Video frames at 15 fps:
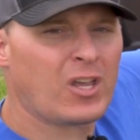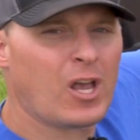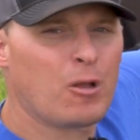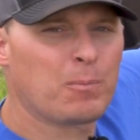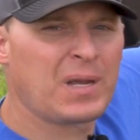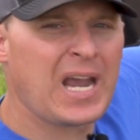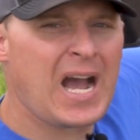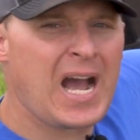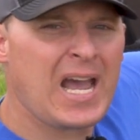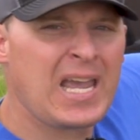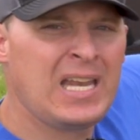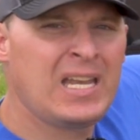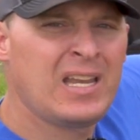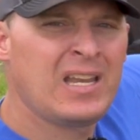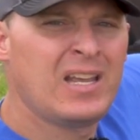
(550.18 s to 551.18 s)
to help
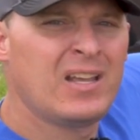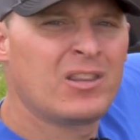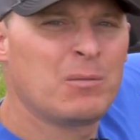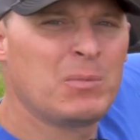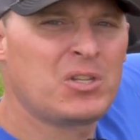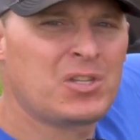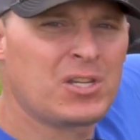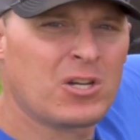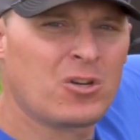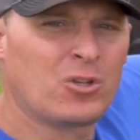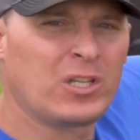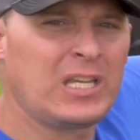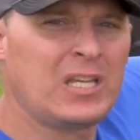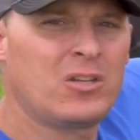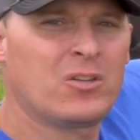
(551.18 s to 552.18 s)
guide the
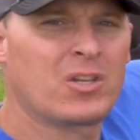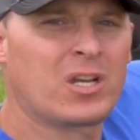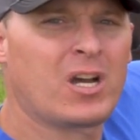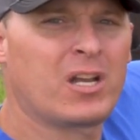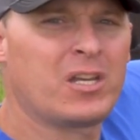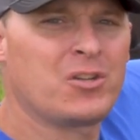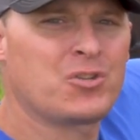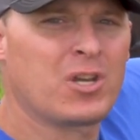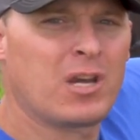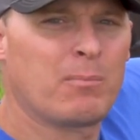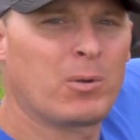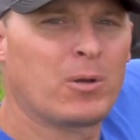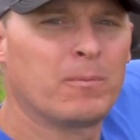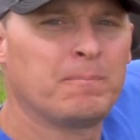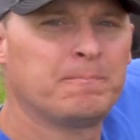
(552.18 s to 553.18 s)
material into the cutting
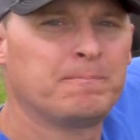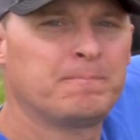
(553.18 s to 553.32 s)
chamber.